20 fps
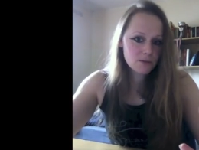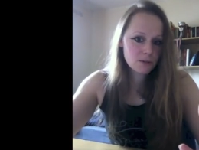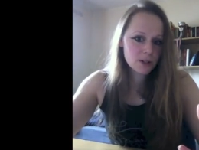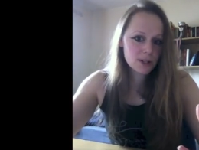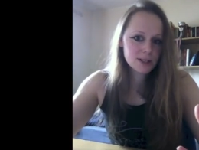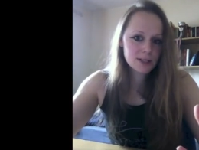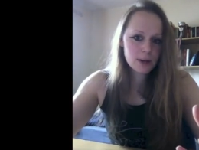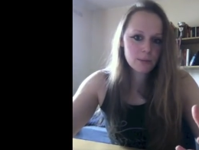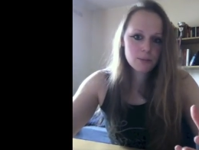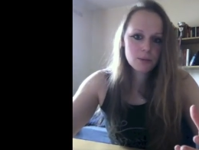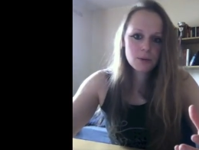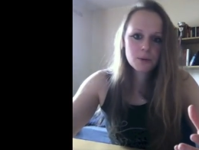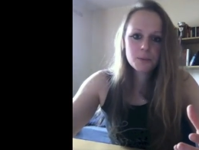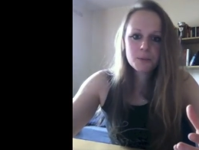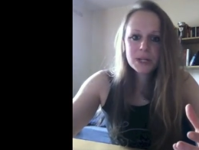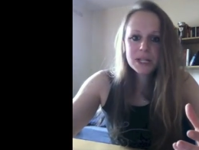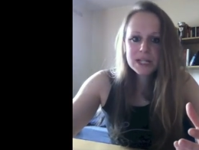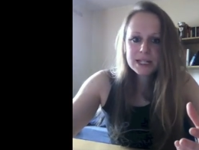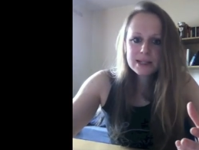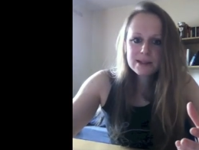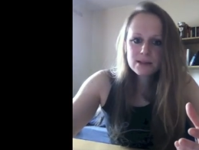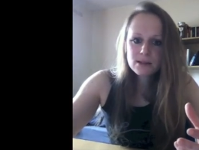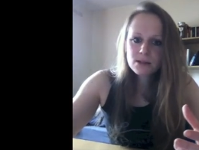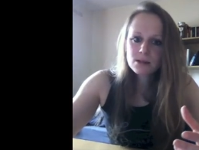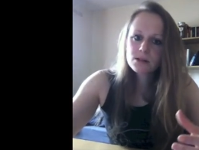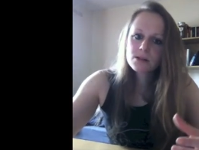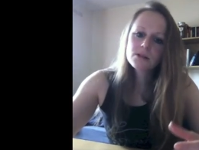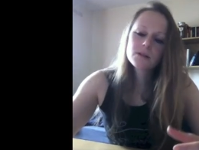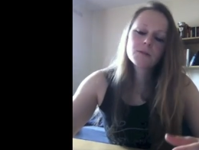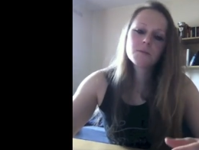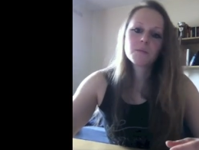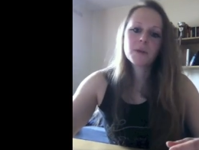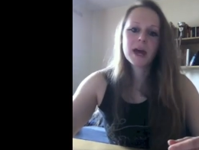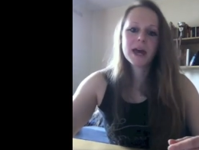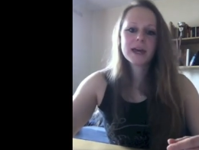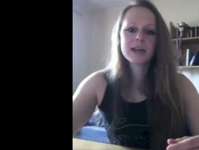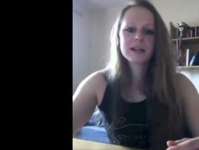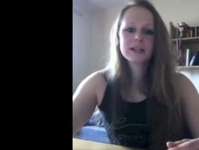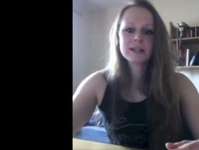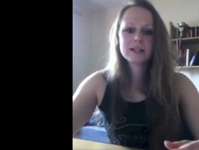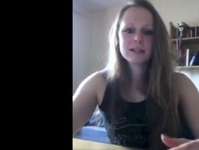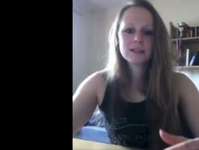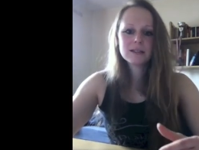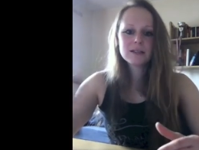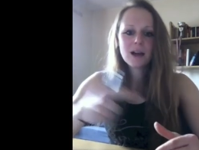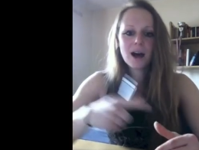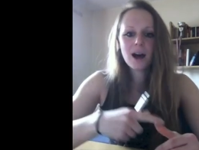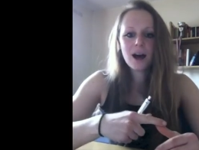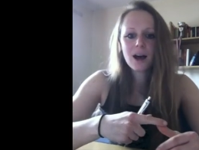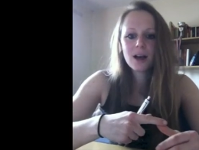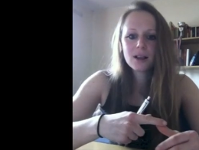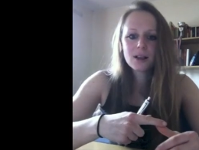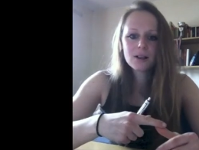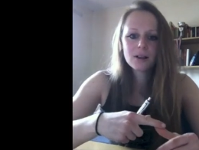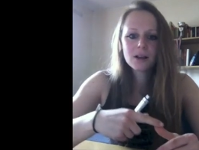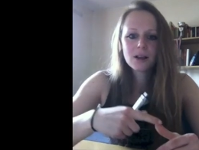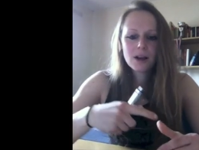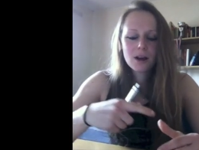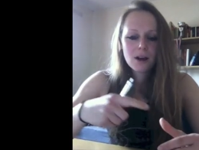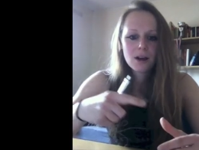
For example, beans, you could make a dal